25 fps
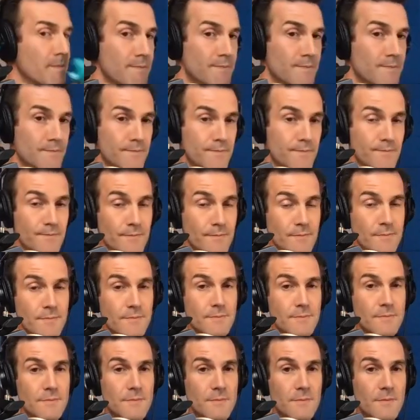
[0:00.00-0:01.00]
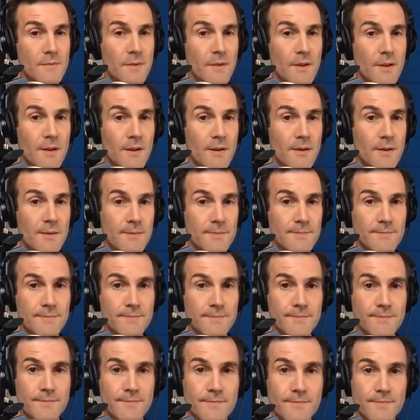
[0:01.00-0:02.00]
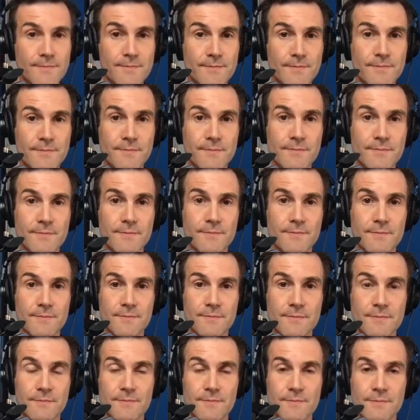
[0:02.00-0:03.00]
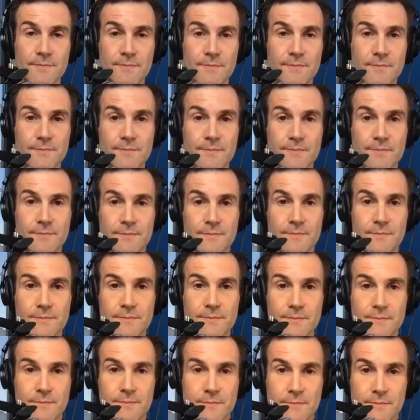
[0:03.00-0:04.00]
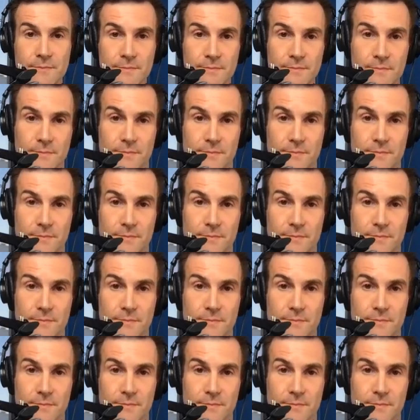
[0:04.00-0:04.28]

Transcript: (silent)